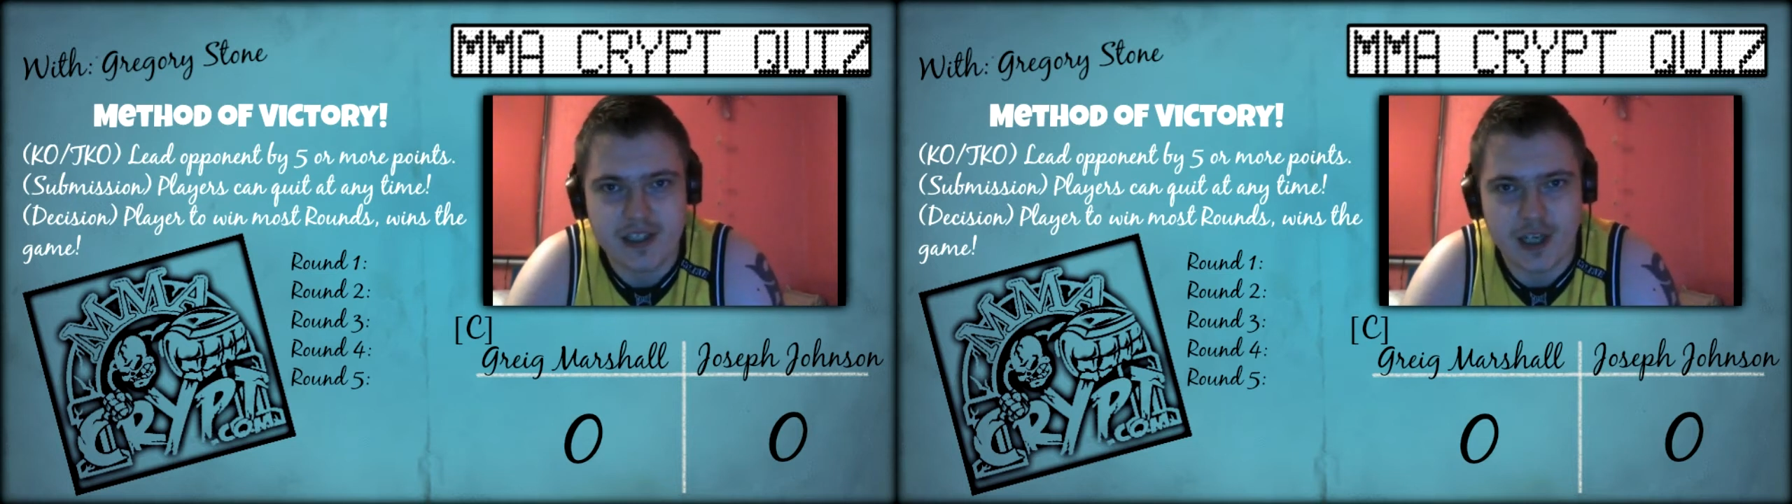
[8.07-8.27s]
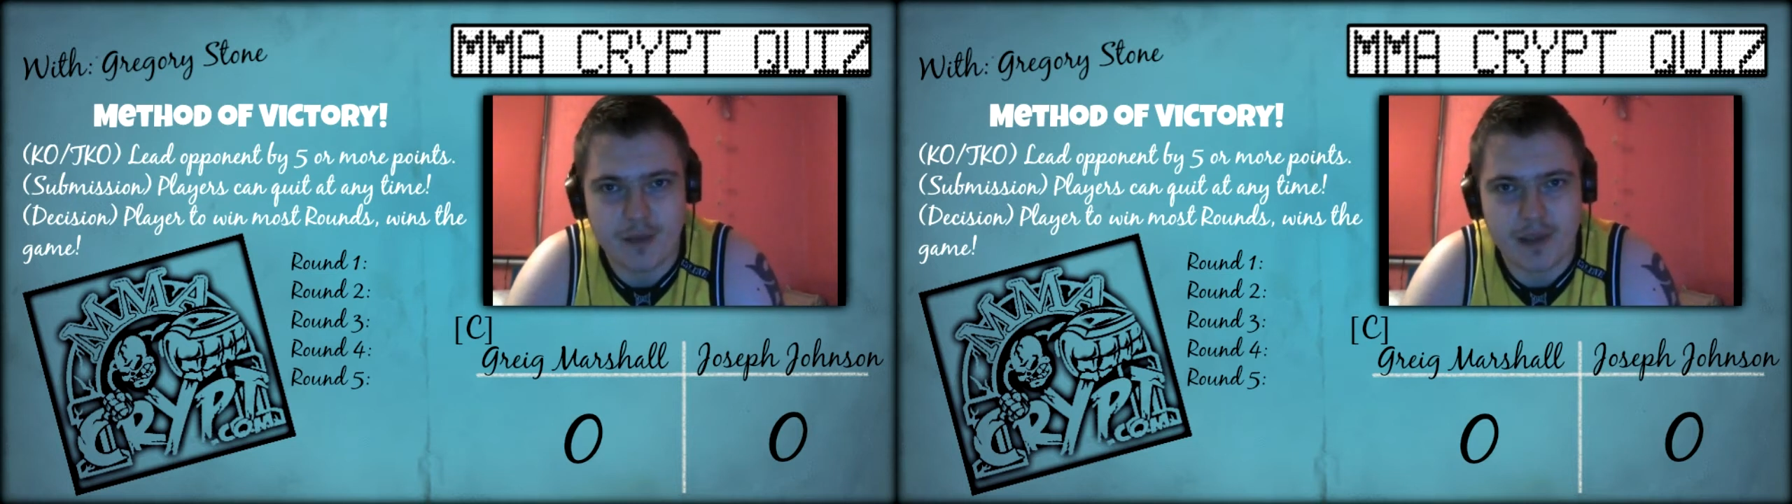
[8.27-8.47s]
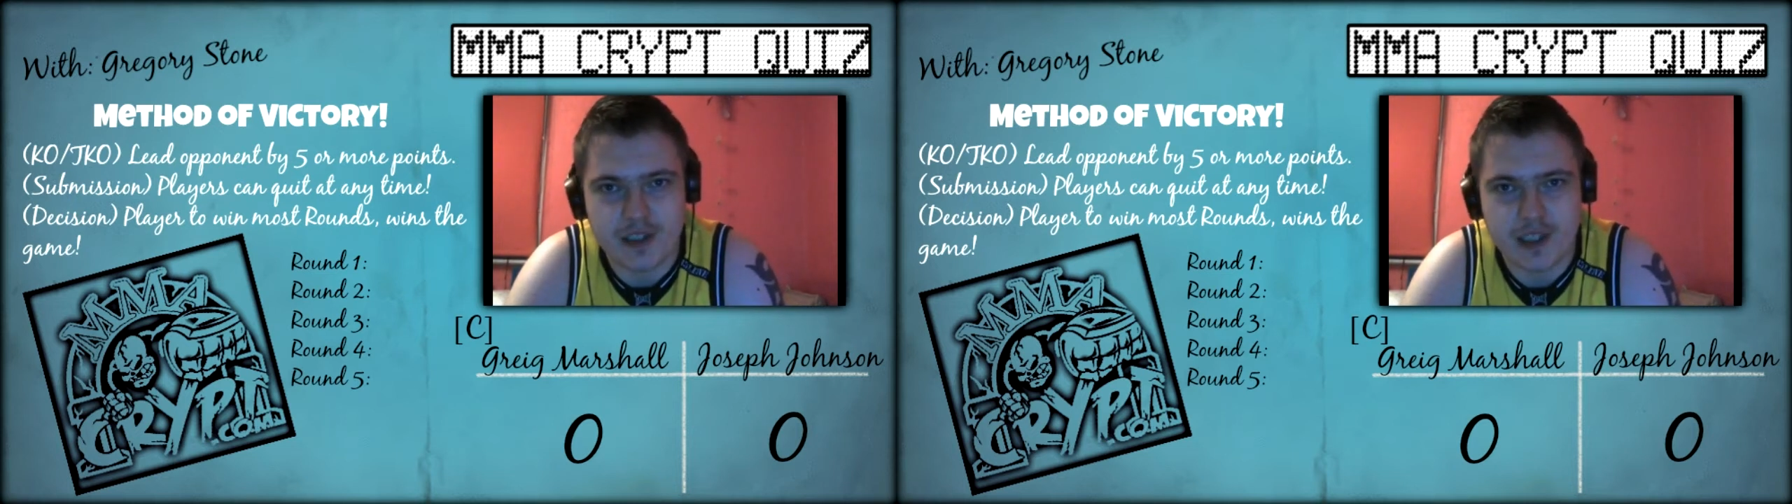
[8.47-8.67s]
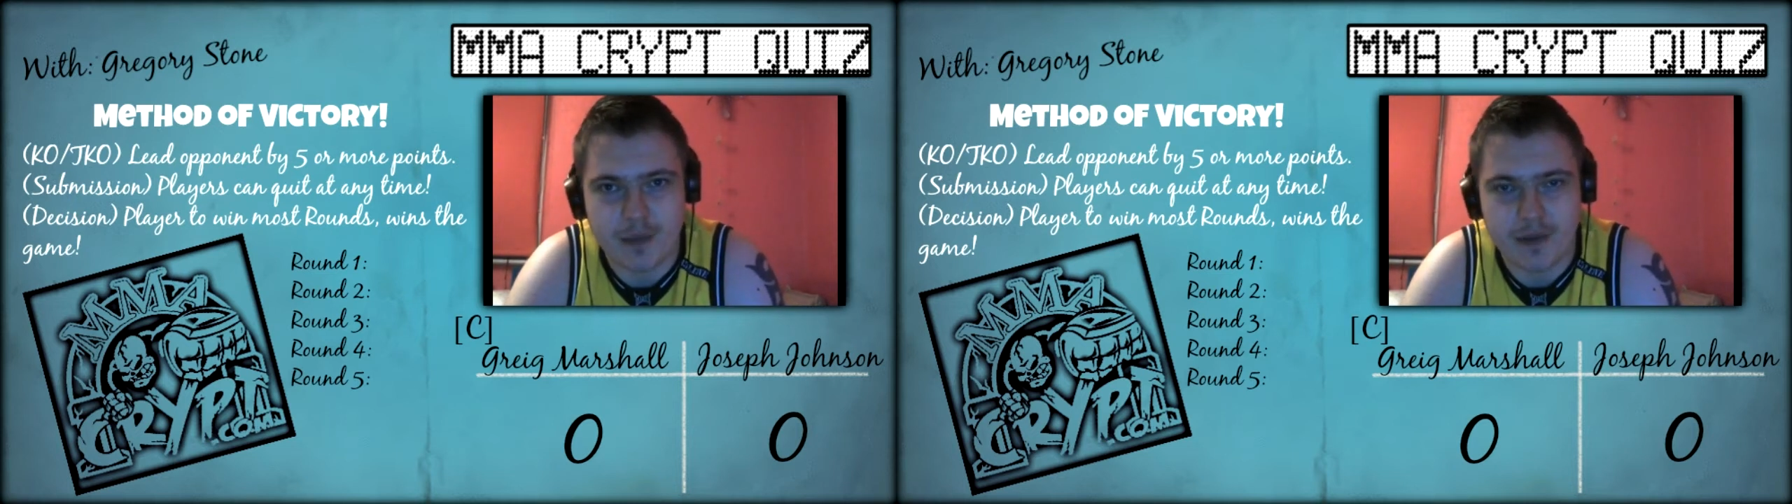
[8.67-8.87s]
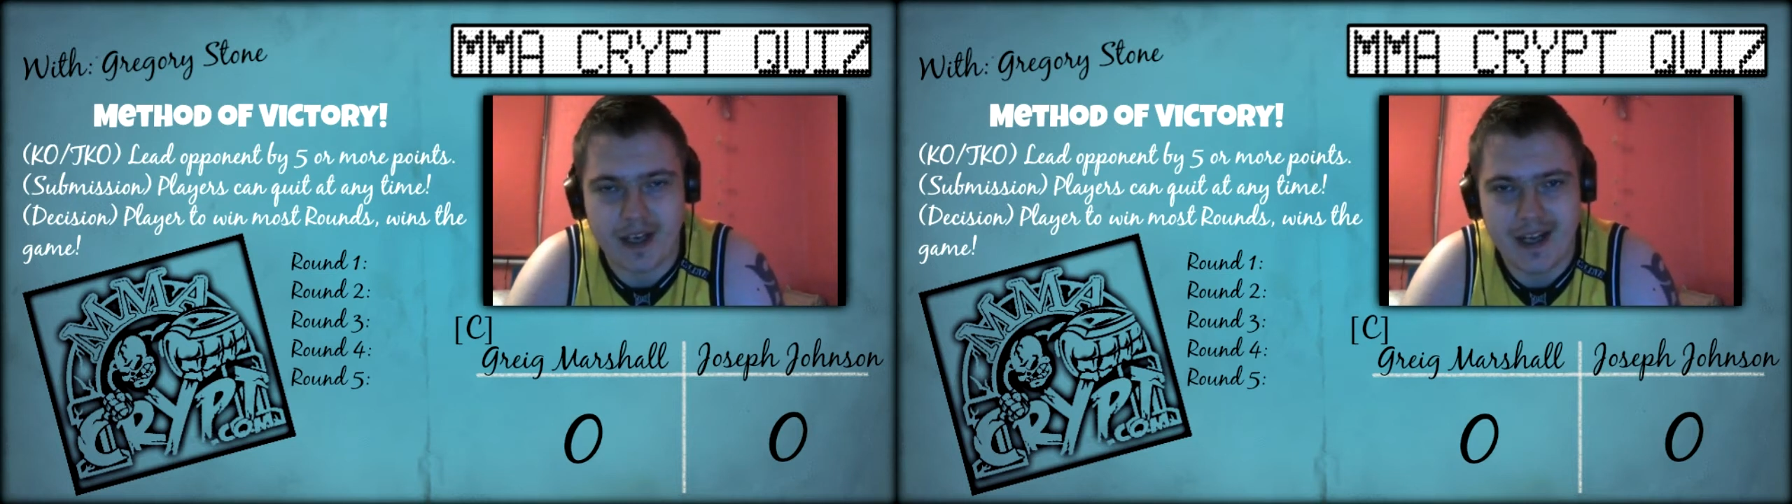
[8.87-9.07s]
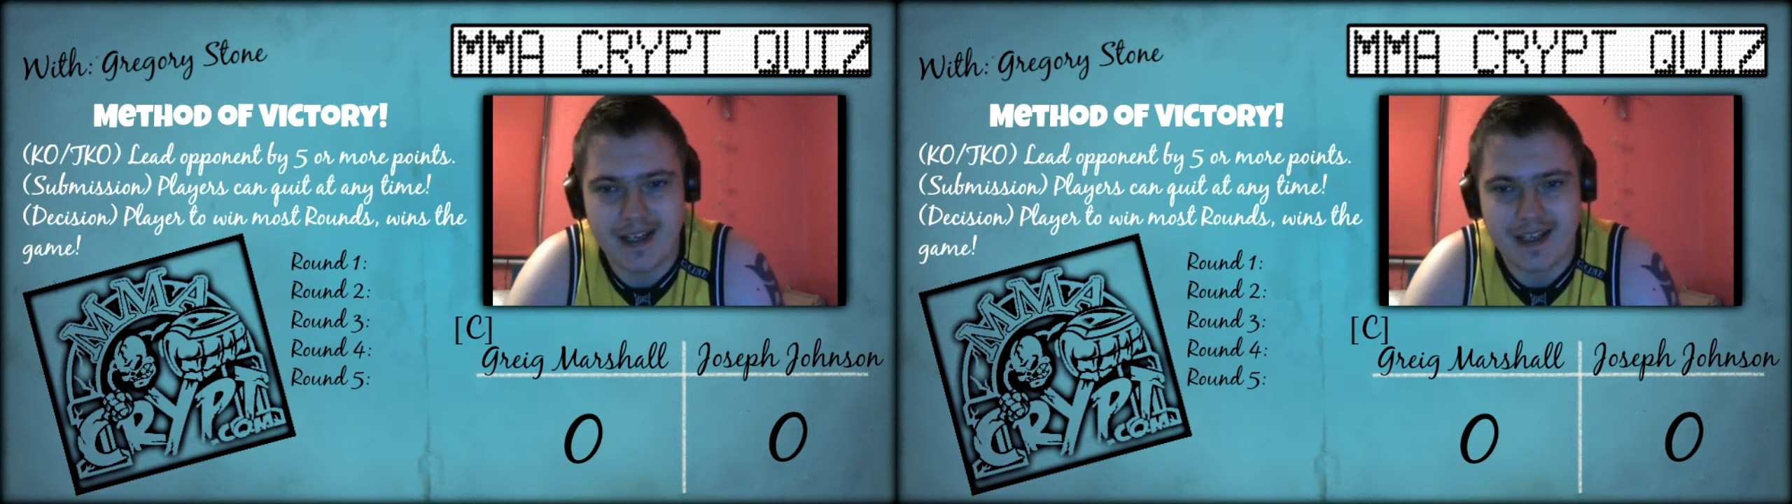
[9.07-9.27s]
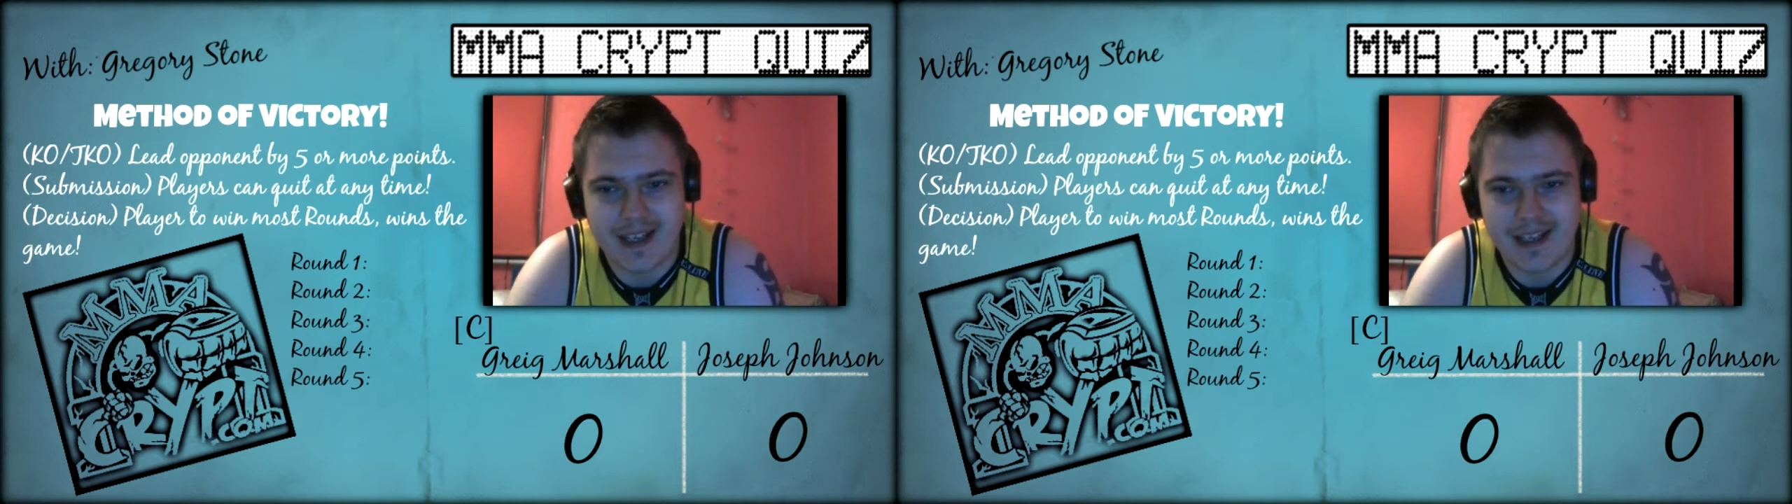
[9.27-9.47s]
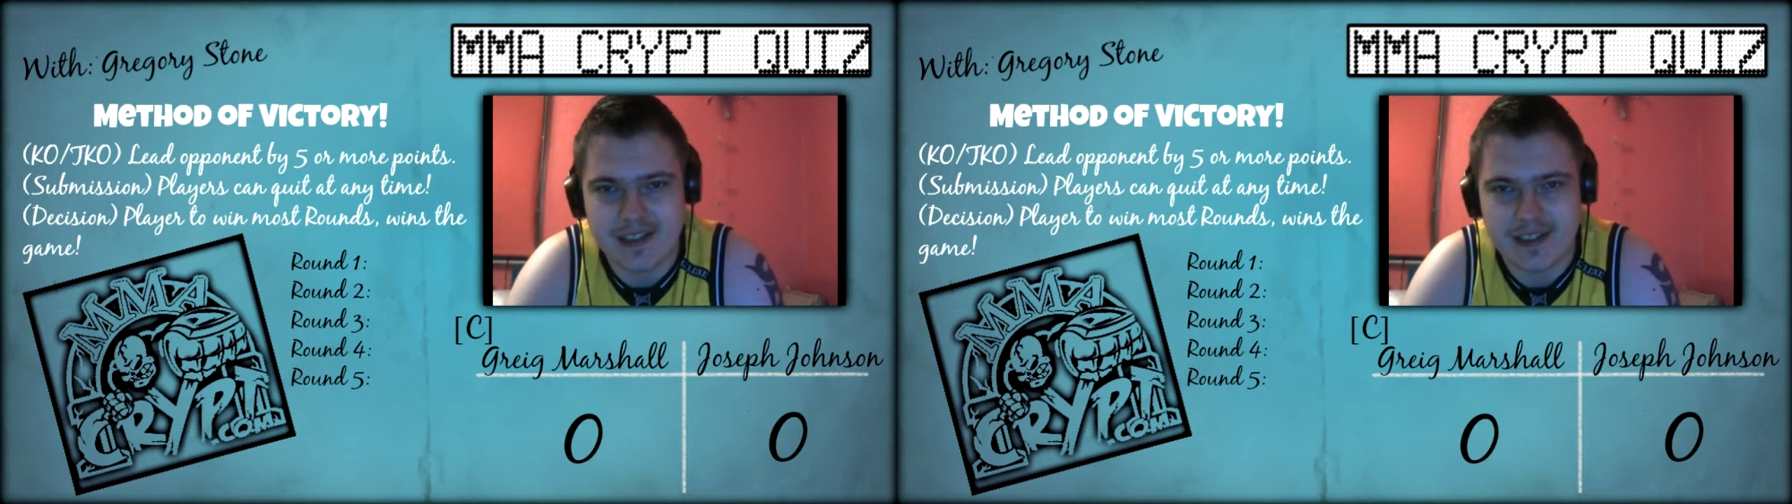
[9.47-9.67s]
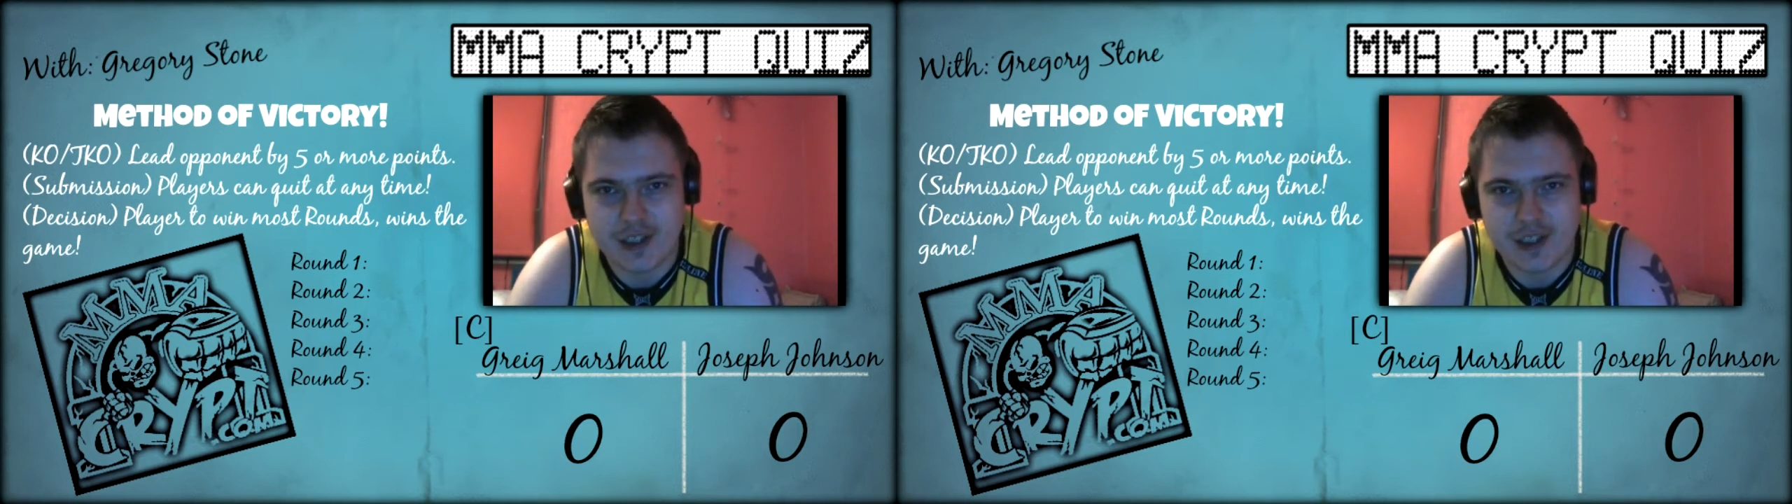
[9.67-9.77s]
Championship on the line against